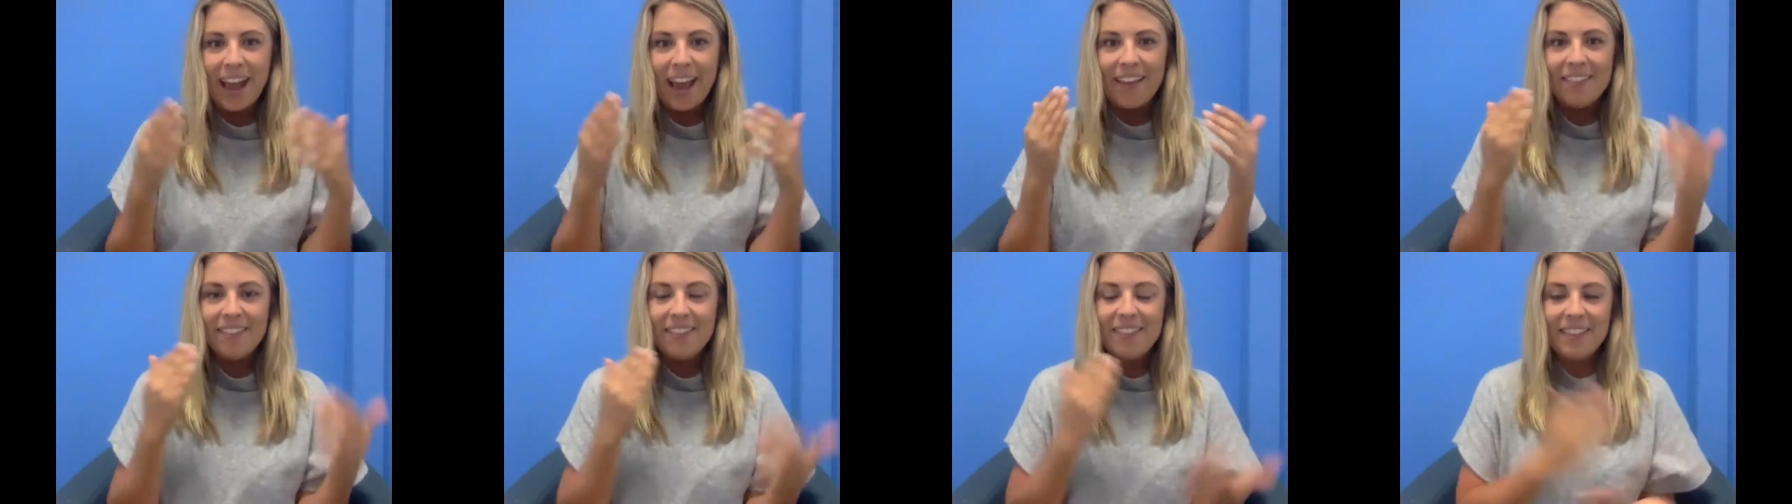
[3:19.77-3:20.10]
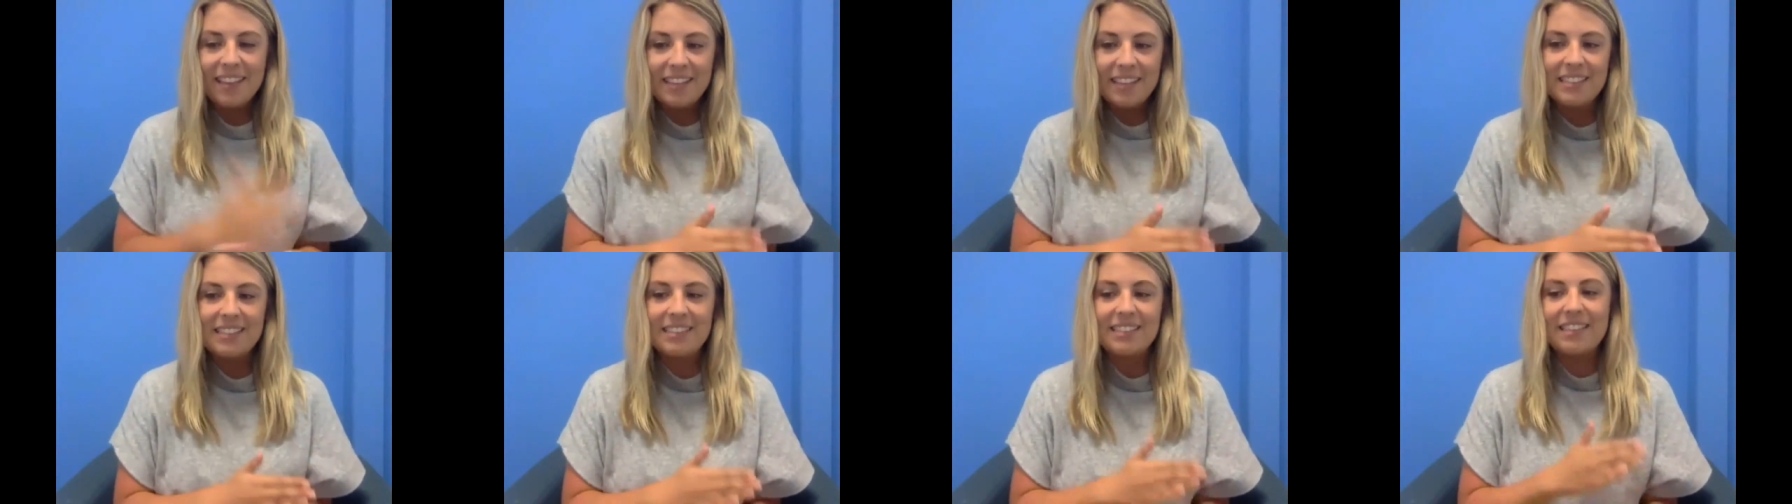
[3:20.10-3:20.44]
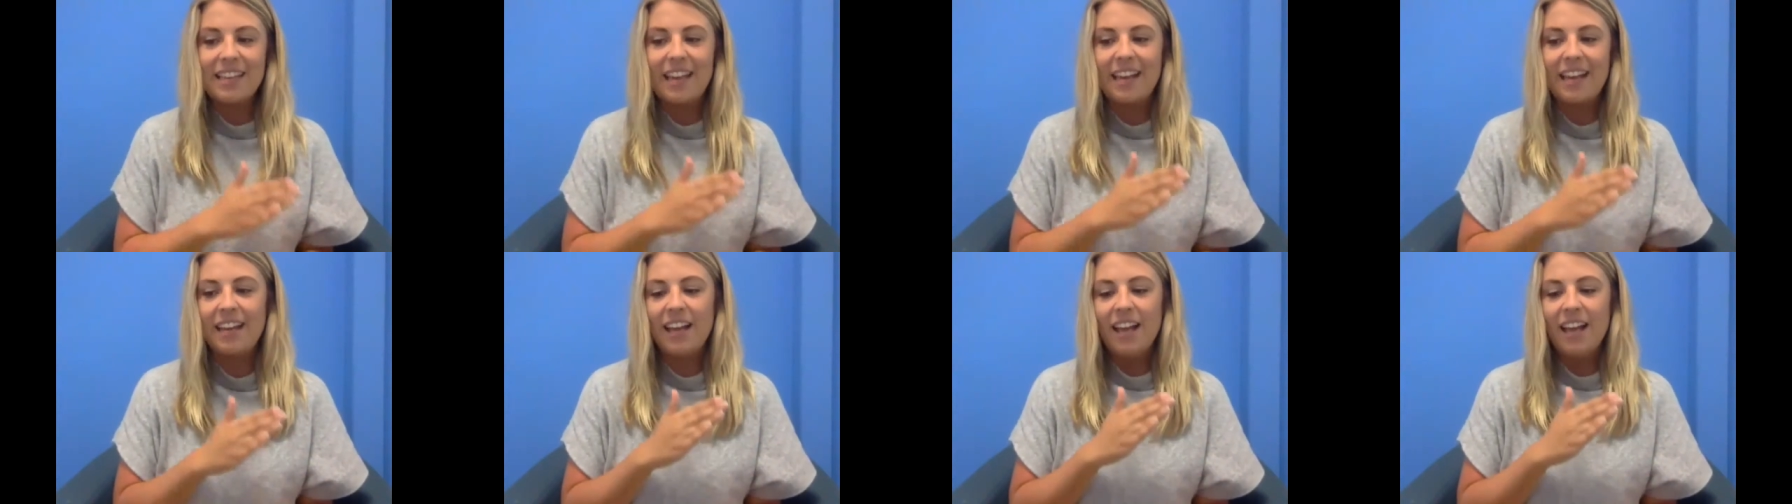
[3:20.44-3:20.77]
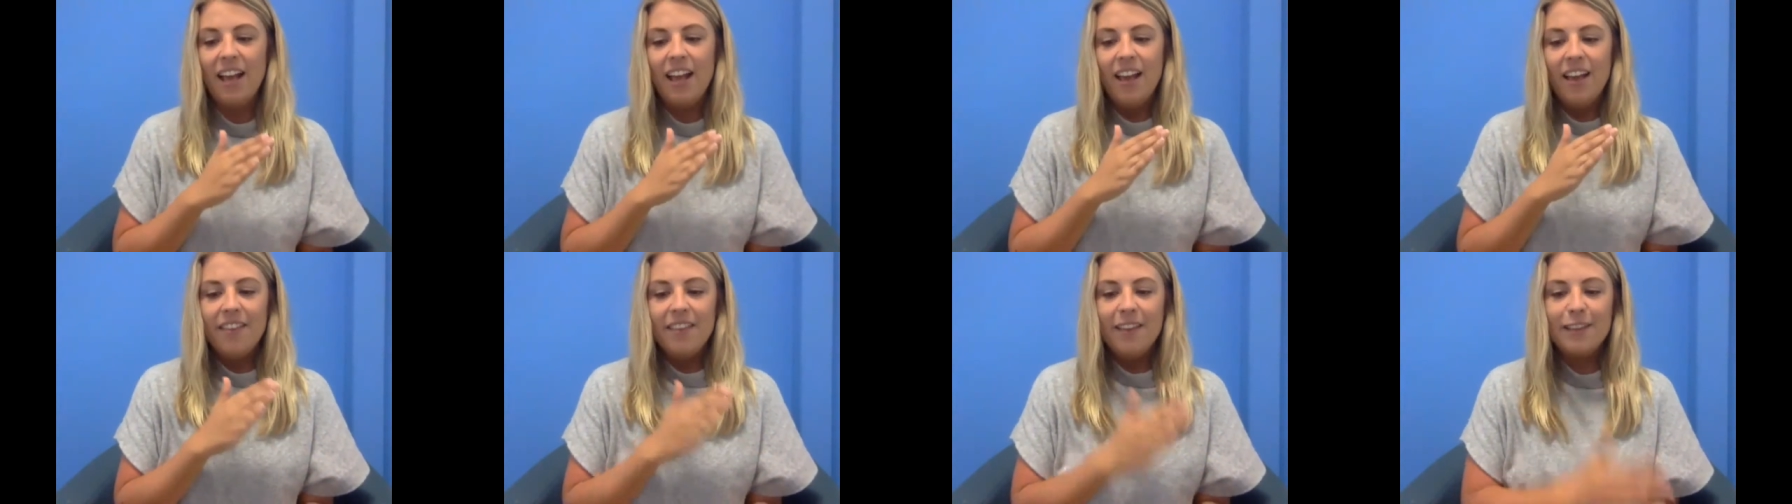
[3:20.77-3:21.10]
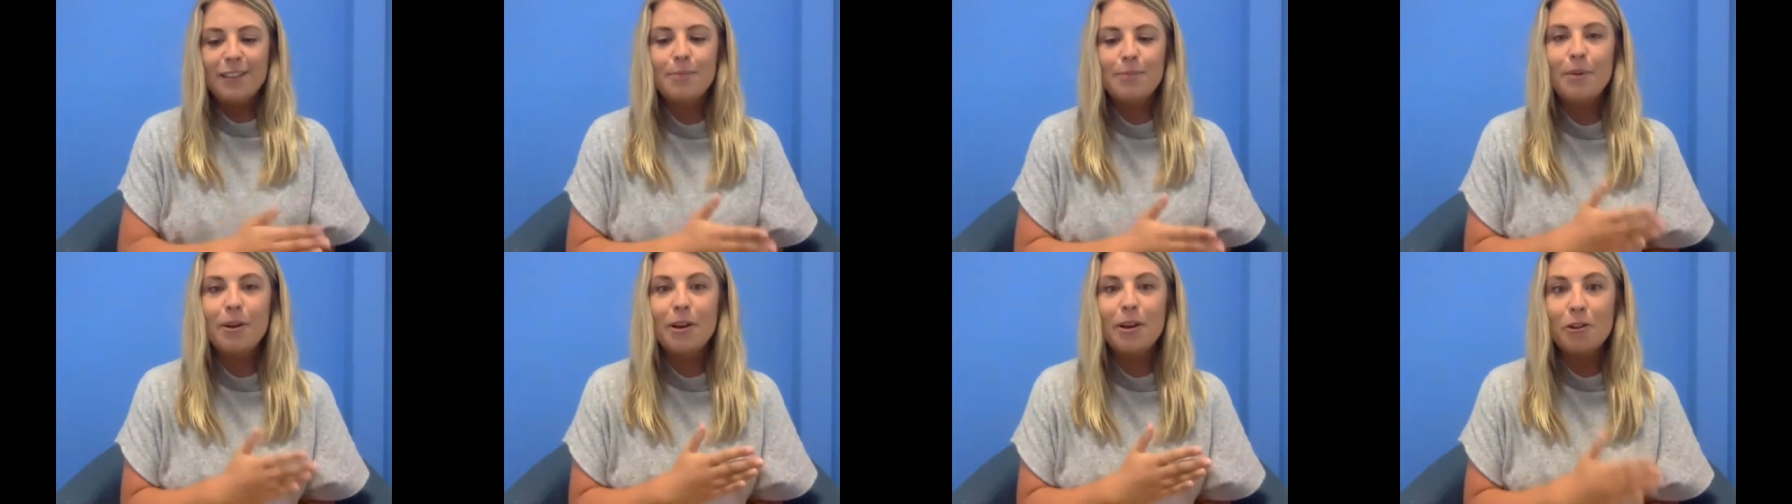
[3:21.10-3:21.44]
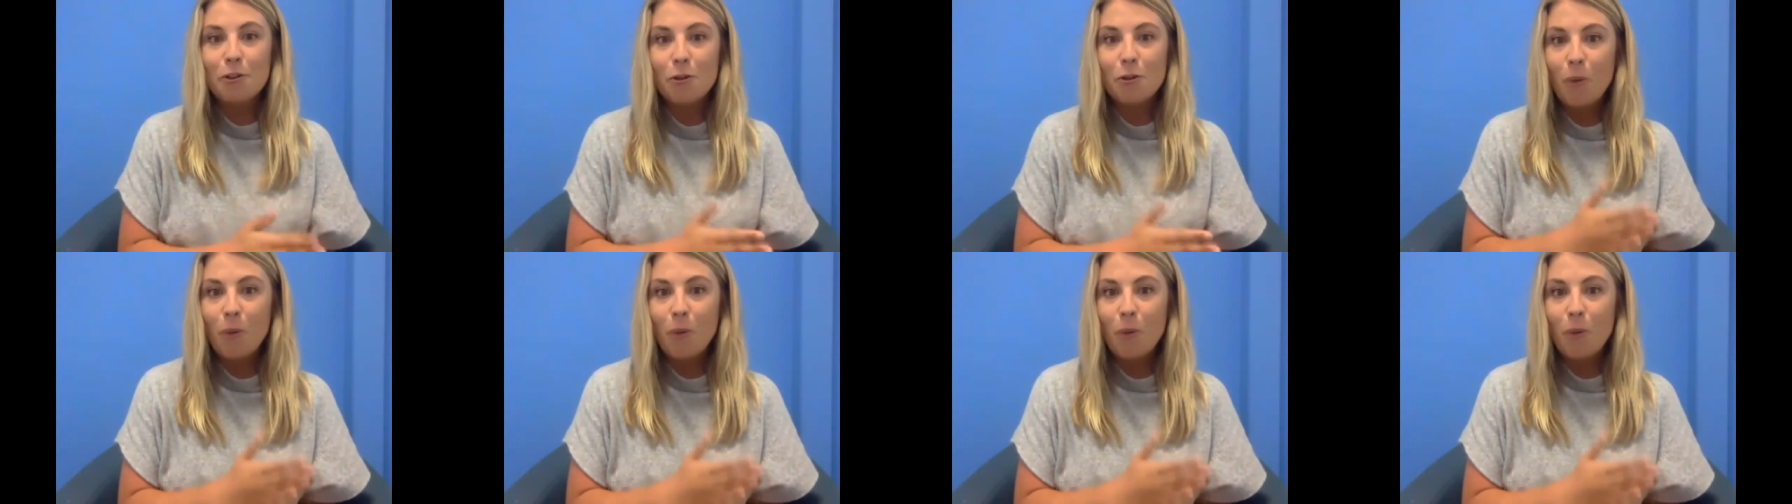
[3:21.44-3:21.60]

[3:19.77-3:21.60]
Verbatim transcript: And this, like, there's been a,